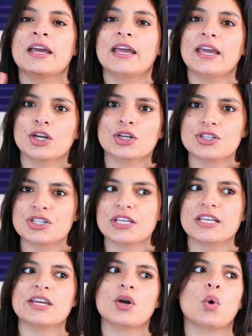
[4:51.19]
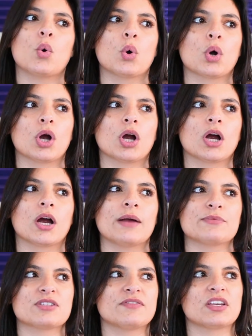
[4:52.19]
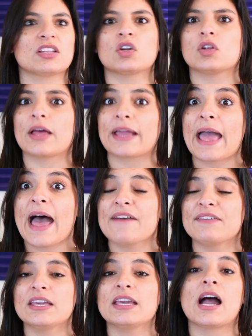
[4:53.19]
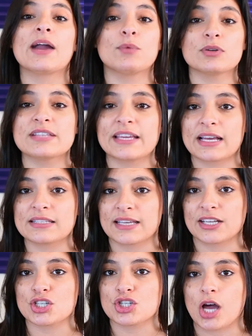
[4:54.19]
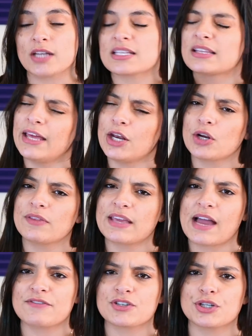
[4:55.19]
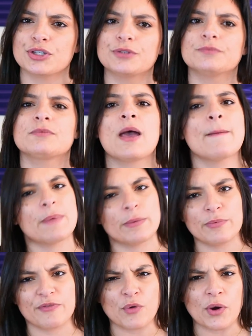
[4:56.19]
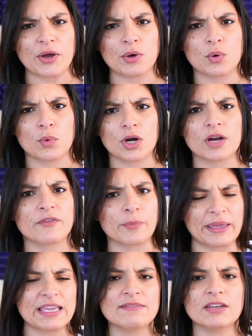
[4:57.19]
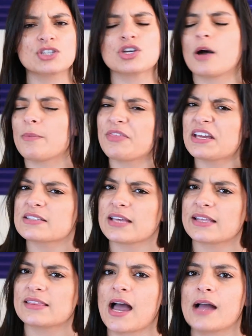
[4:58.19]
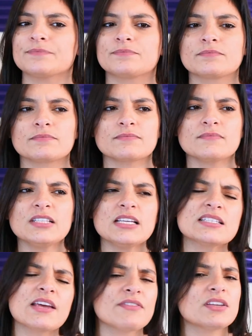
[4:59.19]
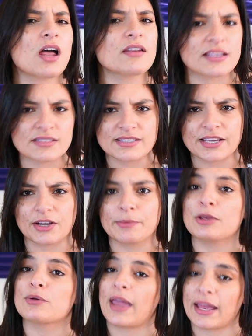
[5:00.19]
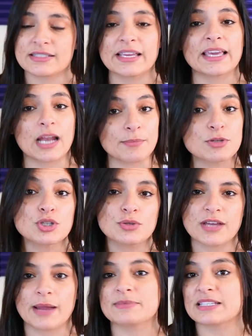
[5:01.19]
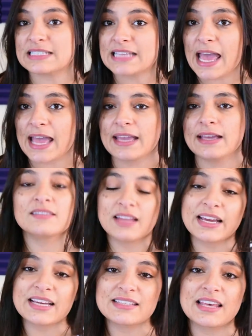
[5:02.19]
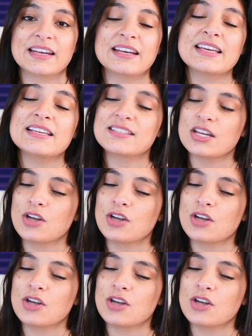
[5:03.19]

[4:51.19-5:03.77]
energy, or I'm just feeling a little like heavy, I will take a second shot later in the afternoon, maybe before I go to work for my evening job, things like that. Definitely not necessary, but you can take it up to two times a day. Like I said, it is a